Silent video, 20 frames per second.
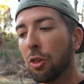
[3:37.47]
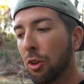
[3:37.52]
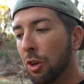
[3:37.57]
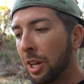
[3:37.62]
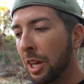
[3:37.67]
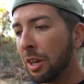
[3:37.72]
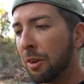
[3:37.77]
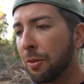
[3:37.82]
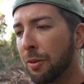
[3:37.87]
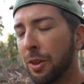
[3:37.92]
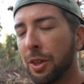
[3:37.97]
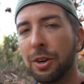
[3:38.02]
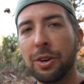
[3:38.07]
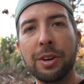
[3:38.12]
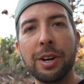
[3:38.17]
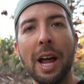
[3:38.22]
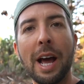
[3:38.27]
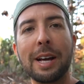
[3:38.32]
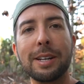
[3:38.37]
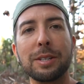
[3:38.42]
Looking for their
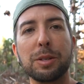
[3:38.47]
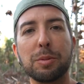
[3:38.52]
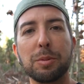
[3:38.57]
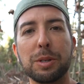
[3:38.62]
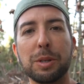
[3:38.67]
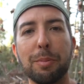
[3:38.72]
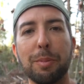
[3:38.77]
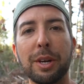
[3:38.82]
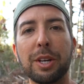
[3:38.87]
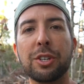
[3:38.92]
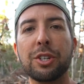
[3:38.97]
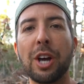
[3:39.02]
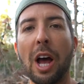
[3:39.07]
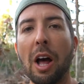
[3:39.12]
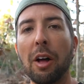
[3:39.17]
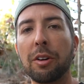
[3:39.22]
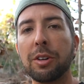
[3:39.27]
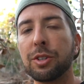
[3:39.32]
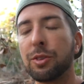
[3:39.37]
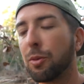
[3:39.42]
nests was a big
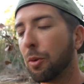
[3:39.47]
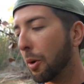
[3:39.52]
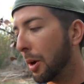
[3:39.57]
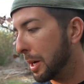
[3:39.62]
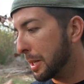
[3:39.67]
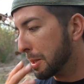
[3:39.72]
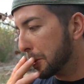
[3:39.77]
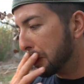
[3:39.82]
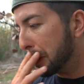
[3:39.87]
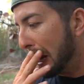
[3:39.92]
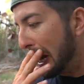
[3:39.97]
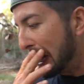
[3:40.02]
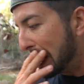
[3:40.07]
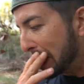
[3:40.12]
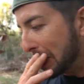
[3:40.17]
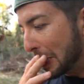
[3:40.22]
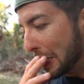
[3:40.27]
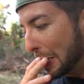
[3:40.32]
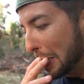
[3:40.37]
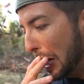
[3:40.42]
challenge for us. We
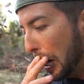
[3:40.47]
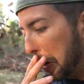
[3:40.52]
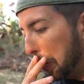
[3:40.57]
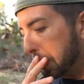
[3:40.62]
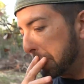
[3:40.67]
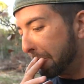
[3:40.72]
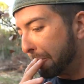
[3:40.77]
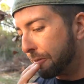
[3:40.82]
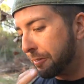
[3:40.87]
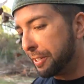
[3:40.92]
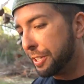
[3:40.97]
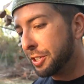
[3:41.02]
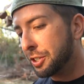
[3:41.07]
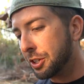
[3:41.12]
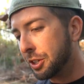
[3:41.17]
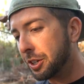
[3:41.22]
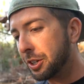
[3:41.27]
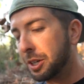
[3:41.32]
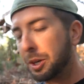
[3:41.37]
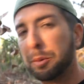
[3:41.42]
actually were
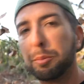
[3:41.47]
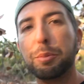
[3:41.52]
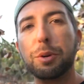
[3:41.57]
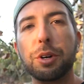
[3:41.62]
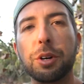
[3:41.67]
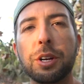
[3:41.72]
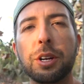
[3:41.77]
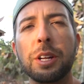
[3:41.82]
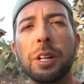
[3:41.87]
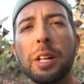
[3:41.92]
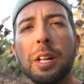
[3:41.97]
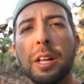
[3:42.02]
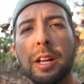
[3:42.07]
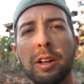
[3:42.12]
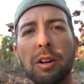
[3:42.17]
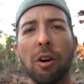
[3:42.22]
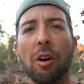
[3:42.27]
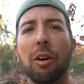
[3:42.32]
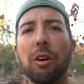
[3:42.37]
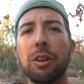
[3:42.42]
featured in a book
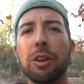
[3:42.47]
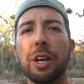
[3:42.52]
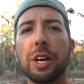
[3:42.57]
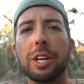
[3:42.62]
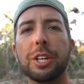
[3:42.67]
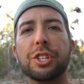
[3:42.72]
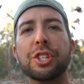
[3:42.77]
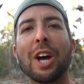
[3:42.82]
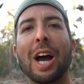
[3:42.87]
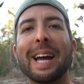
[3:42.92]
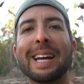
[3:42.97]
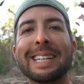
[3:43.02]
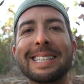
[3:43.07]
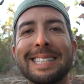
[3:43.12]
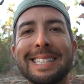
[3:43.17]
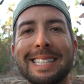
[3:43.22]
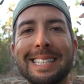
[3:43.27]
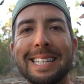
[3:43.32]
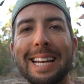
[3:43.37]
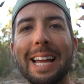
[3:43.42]
called
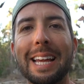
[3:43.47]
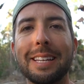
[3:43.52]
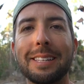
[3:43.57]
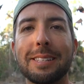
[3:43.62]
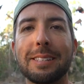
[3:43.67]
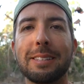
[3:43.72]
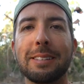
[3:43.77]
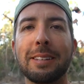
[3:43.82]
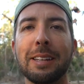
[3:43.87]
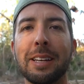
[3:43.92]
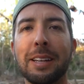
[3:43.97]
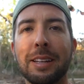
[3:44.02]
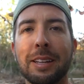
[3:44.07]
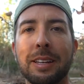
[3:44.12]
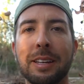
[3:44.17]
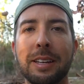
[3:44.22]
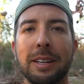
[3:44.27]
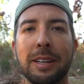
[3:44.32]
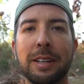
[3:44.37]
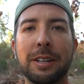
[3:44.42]
Giant Snakes.
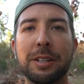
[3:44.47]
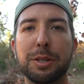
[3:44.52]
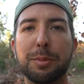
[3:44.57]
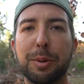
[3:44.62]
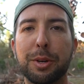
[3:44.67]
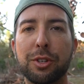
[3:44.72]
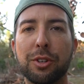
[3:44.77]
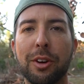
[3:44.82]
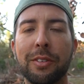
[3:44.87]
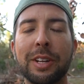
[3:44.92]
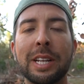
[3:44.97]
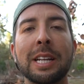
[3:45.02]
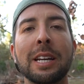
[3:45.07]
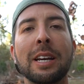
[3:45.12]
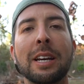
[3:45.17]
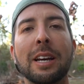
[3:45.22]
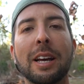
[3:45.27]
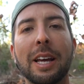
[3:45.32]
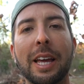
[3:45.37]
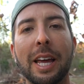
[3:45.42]
Here's a picture of it.
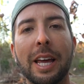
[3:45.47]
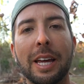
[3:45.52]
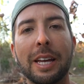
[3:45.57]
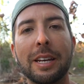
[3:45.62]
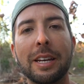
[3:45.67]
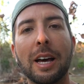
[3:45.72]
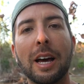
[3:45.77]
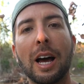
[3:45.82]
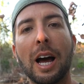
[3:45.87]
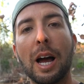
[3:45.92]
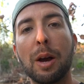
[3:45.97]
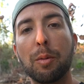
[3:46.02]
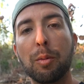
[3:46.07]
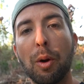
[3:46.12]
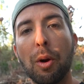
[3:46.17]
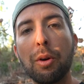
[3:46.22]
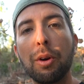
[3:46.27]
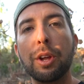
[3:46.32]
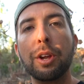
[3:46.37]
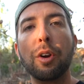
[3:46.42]
And I
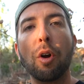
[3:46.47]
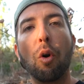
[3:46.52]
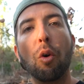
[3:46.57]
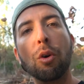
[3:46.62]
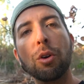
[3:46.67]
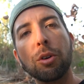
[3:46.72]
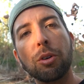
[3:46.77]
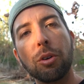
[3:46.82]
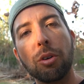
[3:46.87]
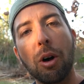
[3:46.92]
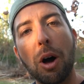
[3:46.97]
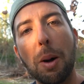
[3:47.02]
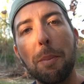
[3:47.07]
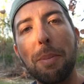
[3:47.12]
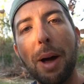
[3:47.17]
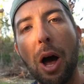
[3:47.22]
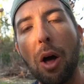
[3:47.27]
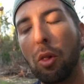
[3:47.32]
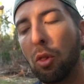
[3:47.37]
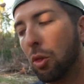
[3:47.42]
wrote an article
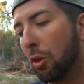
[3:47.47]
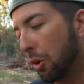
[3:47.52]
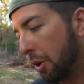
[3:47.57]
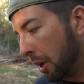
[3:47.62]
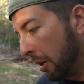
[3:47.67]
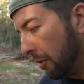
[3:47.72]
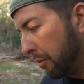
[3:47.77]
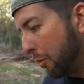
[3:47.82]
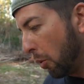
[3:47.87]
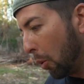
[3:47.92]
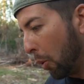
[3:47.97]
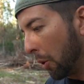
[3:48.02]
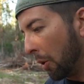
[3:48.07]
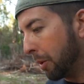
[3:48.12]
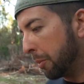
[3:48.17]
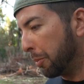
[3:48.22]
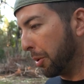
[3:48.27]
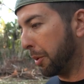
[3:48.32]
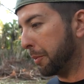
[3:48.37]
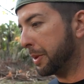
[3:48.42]
about looking
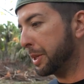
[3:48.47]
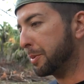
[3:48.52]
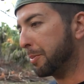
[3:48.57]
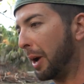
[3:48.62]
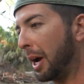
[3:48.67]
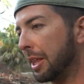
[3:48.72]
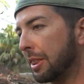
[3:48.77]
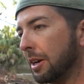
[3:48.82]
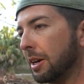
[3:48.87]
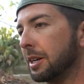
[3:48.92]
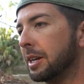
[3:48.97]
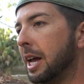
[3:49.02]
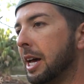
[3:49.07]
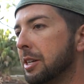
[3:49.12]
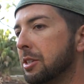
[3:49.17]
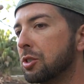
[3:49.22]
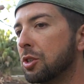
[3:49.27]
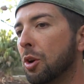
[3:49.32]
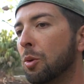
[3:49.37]
for Burmese python nests.